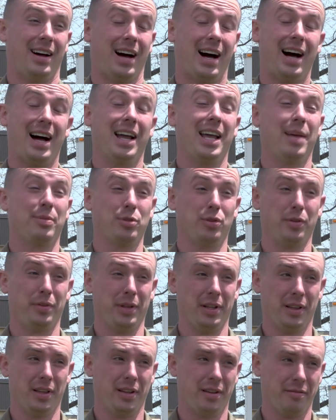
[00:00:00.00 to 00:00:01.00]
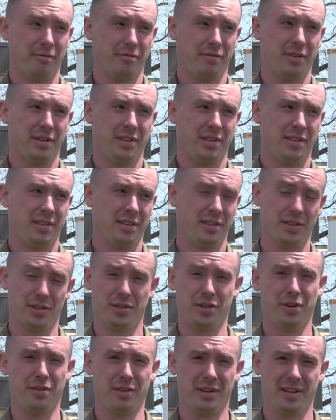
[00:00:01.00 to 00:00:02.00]
I absolutely love
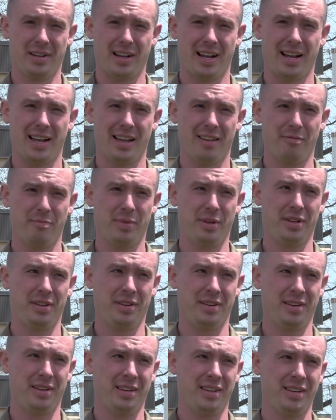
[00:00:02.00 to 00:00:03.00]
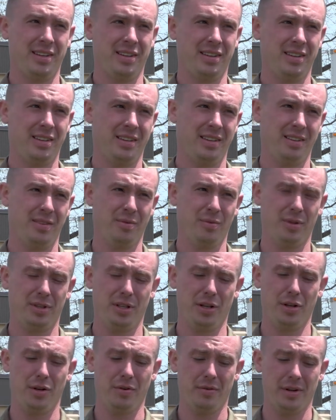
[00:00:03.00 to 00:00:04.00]
this unit. I have been with
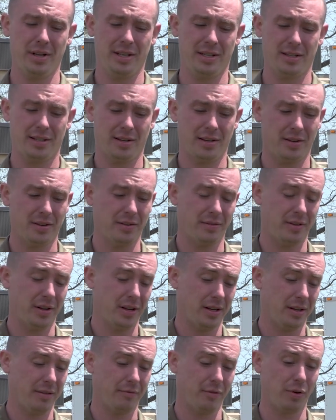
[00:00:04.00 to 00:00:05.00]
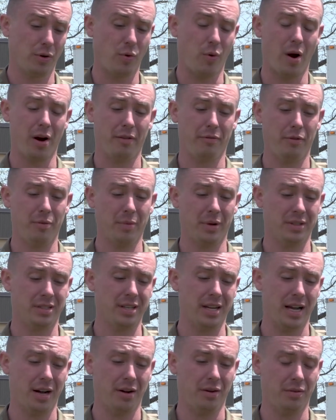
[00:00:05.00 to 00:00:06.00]
the unit for quite a few
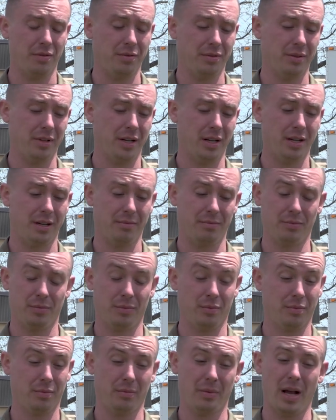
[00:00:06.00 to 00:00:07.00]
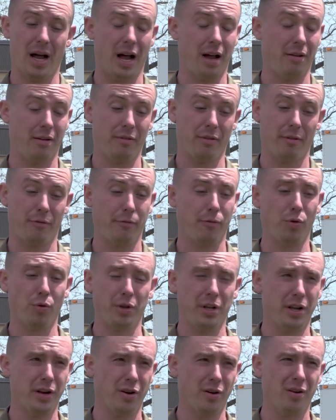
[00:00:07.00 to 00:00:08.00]
months now, not a full
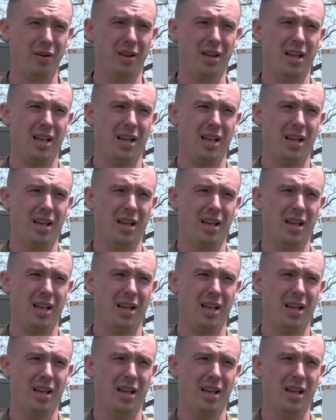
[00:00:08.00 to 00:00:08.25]
year.